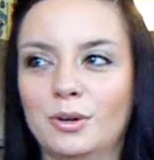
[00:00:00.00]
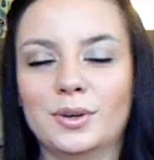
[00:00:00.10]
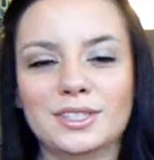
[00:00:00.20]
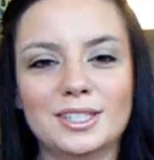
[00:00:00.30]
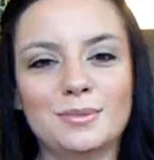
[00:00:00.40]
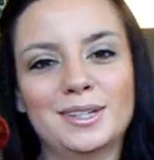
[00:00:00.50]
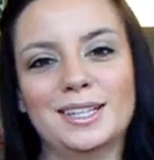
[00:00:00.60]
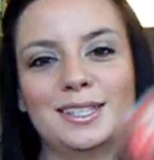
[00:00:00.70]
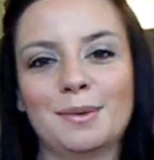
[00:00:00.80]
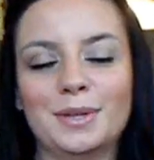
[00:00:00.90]
more towards this
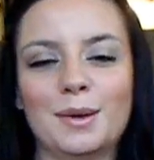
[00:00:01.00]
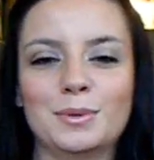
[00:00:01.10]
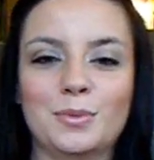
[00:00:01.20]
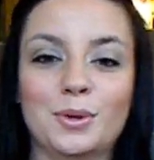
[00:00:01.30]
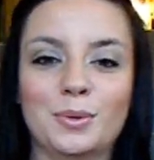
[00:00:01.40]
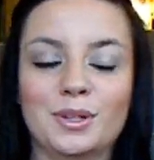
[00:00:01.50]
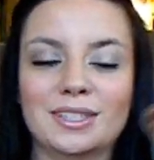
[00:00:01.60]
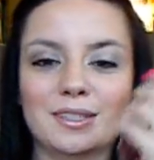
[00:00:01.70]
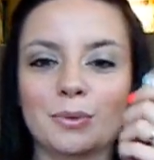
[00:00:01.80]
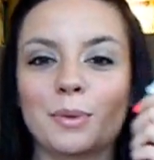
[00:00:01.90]
one and sometimes more
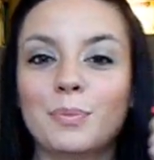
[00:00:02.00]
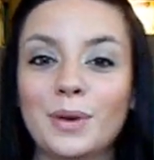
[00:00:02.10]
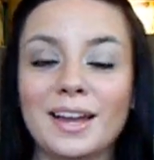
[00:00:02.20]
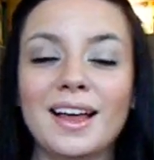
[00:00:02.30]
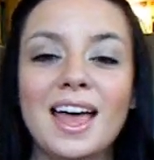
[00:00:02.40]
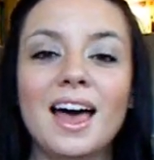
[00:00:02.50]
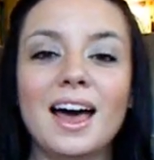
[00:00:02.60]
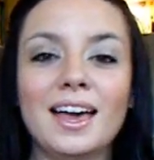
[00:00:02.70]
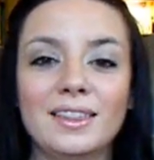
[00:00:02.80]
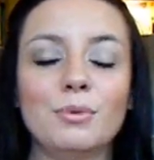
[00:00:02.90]
towards this one, but
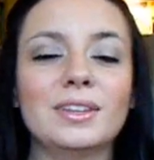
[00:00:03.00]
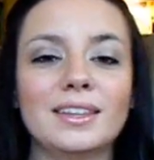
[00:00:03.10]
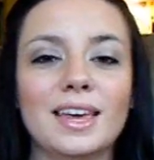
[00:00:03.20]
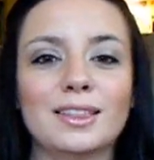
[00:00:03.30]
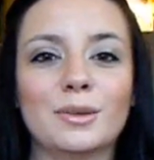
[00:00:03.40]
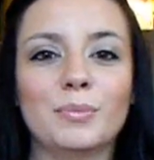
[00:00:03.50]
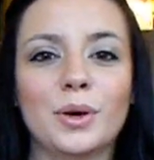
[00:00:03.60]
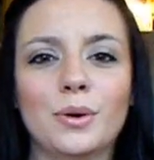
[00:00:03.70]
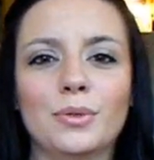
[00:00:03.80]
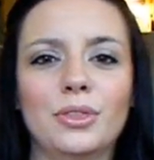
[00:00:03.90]
I really like them
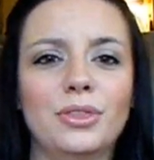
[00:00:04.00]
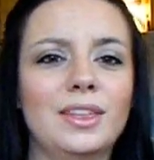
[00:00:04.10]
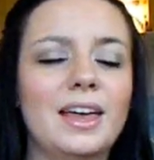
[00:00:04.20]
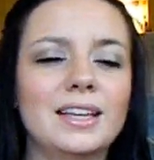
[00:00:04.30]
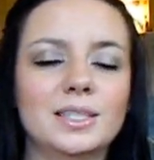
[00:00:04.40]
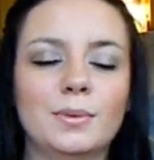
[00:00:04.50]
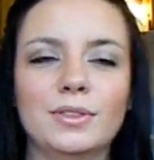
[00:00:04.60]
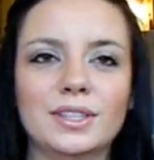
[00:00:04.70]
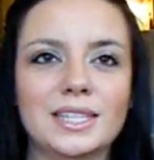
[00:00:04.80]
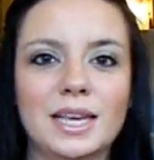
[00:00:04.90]
both. They last
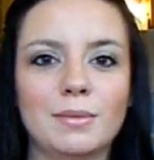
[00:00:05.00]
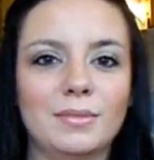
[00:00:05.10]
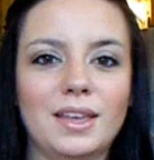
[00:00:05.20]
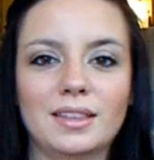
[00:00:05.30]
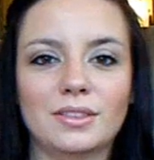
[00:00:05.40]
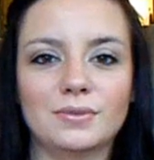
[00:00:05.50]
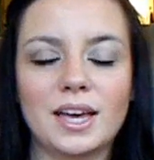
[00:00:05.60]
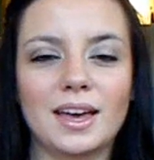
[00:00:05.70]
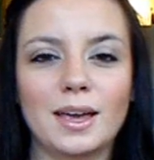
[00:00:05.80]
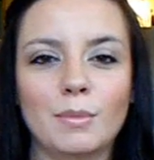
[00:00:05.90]
about the same length of
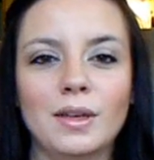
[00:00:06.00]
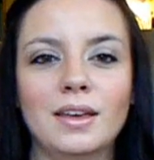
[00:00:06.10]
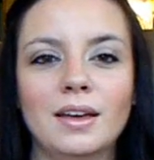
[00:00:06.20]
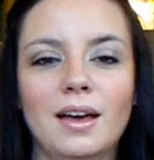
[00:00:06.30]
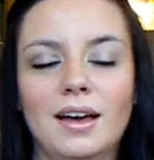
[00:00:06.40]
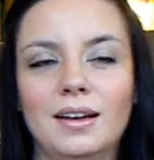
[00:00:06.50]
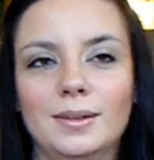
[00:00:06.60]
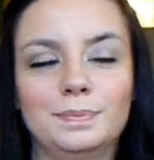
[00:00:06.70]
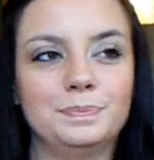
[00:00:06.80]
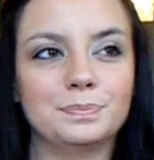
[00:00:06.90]
time.
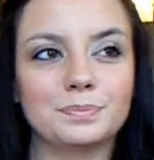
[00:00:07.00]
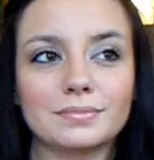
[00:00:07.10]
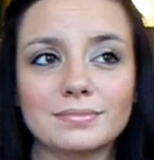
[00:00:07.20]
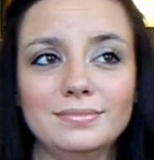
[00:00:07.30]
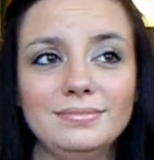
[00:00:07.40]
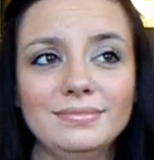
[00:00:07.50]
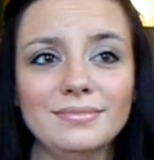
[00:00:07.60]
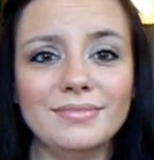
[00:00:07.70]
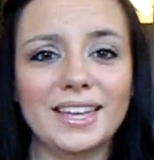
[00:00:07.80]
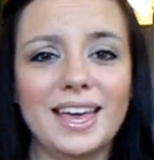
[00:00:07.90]
Um,
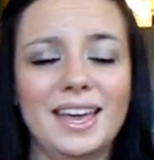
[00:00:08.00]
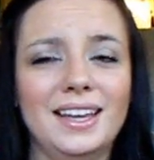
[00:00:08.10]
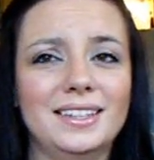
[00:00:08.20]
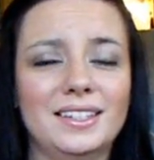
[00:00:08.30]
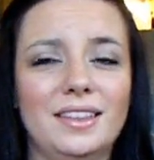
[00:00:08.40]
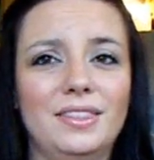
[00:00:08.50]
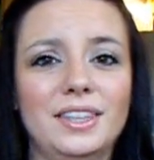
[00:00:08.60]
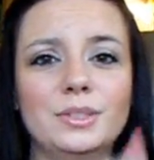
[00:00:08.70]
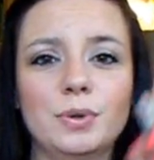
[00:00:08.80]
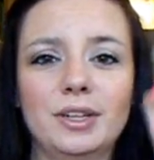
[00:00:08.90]
And
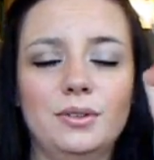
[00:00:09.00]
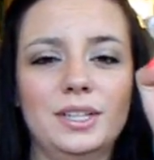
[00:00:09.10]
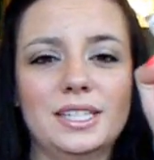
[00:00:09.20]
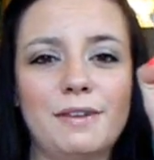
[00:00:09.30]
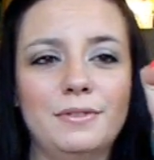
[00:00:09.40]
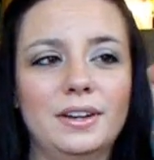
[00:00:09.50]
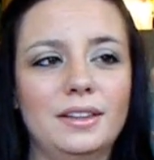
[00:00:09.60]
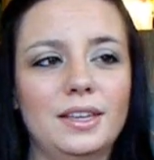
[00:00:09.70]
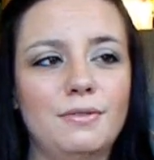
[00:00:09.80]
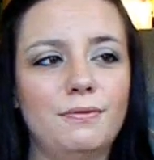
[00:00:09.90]
this one you can
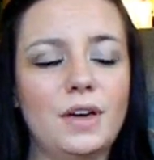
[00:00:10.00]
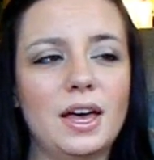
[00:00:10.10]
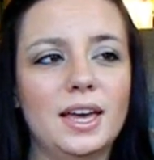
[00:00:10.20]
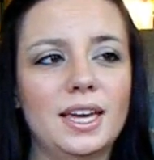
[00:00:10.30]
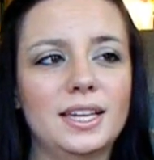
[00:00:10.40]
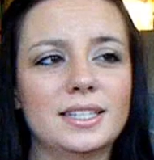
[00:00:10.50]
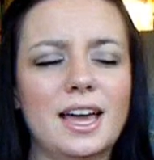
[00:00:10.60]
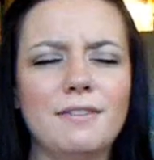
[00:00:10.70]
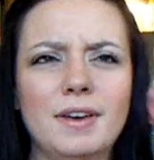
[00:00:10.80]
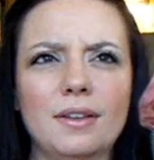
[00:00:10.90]
definitely
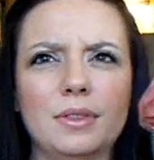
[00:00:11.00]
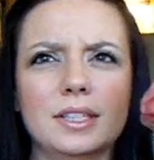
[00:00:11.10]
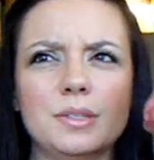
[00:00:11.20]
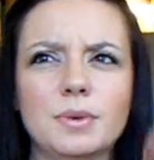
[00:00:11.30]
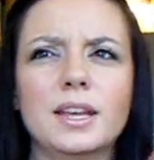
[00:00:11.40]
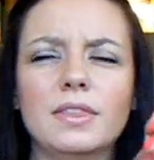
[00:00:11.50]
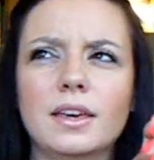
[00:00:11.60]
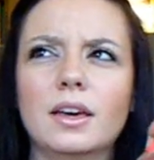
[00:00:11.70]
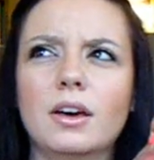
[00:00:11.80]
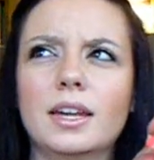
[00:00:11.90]
find. I found this one, I
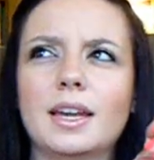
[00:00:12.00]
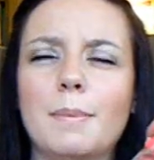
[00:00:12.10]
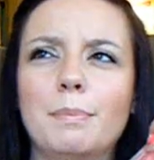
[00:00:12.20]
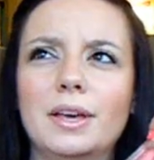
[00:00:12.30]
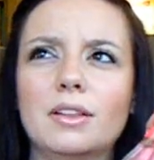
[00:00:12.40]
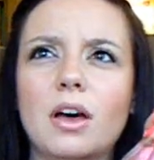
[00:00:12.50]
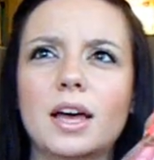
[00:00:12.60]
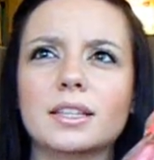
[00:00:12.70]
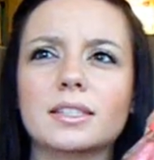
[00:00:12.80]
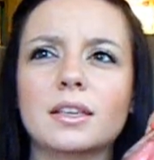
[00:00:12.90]
think I got it at Big
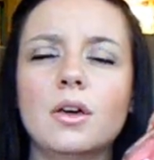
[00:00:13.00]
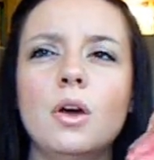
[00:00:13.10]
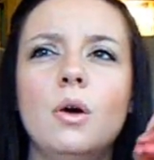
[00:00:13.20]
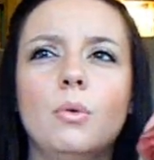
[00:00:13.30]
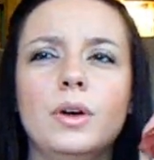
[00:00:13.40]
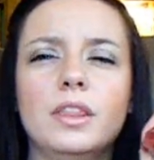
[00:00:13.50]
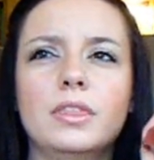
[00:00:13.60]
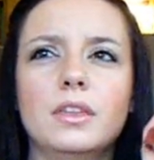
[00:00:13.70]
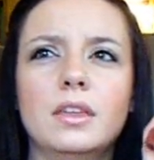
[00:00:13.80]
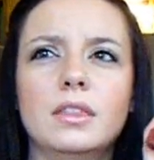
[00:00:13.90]
Lots with